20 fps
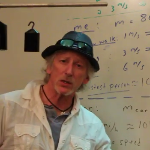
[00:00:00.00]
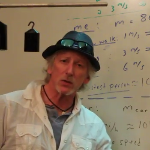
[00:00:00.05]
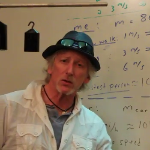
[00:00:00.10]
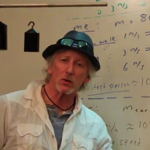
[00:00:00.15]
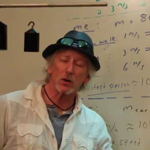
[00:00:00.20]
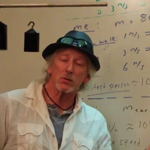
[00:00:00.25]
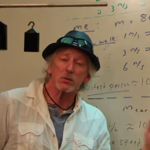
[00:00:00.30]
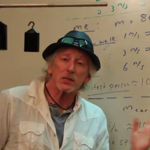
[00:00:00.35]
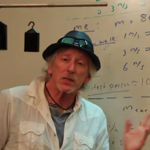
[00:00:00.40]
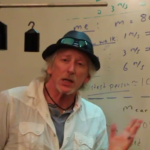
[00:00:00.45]

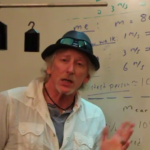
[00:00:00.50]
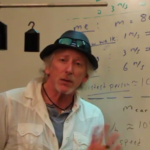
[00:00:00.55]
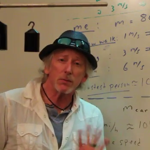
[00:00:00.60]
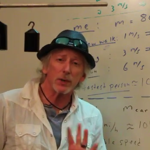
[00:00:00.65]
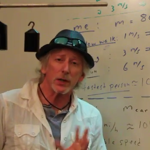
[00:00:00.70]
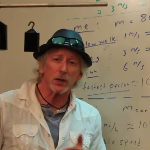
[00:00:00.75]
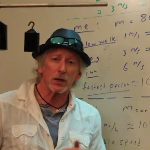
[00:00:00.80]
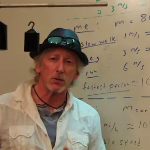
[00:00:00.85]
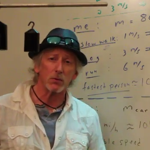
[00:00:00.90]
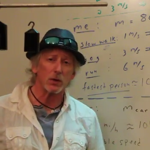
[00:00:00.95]
kilograms. Think
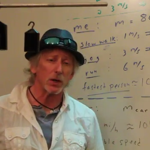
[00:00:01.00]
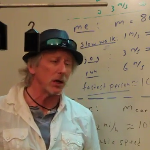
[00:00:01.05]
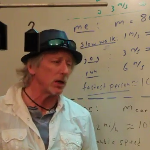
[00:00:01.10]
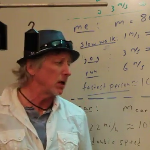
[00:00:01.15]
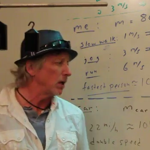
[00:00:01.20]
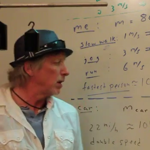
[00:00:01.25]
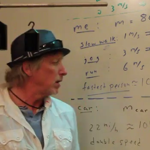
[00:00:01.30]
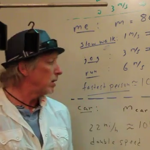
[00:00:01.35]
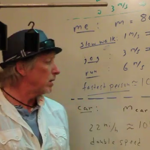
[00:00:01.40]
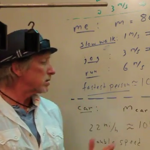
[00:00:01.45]
about it, right?
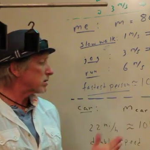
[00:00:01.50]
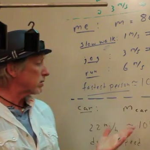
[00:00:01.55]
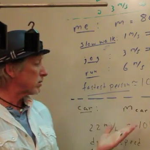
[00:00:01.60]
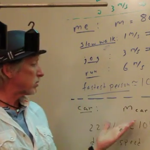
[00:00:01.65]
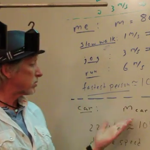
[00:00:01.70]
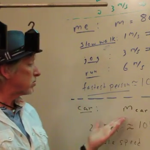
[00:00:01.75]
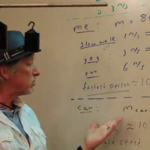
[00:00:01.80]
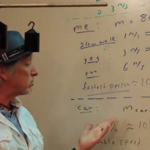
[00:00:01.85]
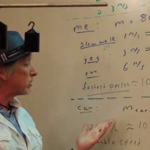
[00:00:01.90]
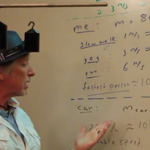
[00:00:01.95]
So
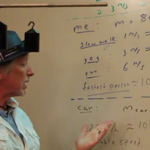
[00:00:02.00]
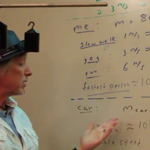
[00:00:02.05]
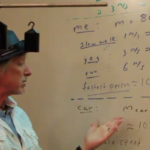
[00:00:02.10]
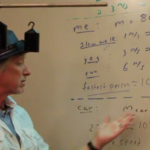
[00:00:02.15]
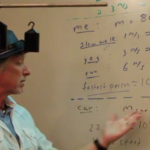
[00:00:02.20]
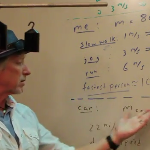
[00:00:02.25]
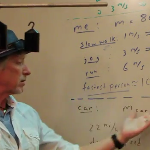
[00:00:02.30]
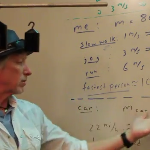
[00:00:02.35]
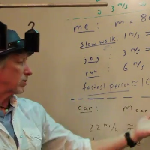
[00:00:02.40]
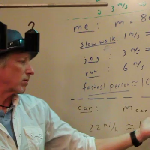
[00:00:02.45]

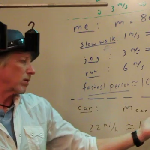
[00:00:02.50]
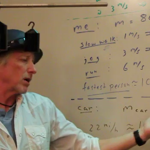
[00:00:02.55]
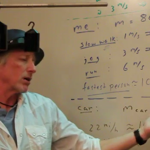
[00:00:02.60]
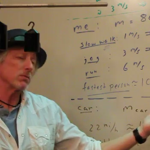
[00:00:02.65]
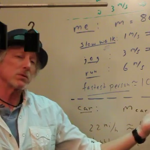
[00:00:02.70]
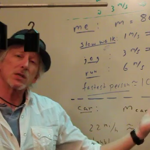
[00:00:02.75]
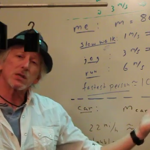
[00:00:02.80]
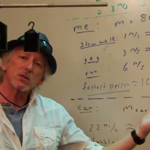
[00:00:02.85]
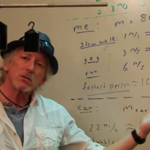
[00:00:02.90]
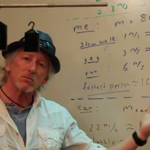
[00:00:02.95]
2,000
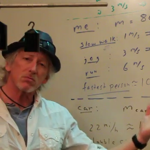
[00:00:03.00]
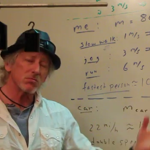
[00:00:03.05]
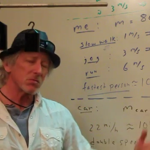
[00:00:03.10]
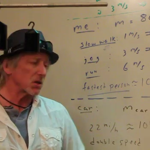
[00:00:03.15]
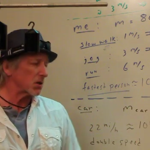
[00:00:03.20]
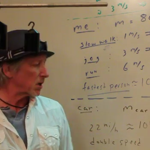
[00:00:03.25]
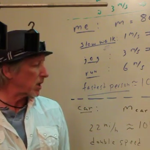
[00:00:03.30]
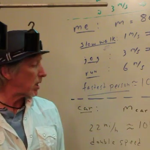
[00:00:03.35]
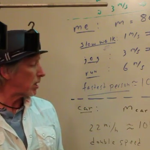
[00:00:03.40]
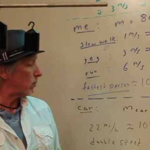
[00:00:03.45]
kilograms, that's
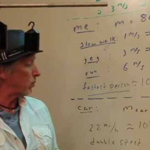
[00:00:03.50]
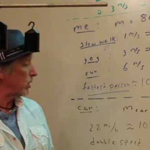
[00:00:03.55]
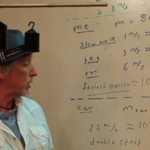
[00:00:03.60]
kind of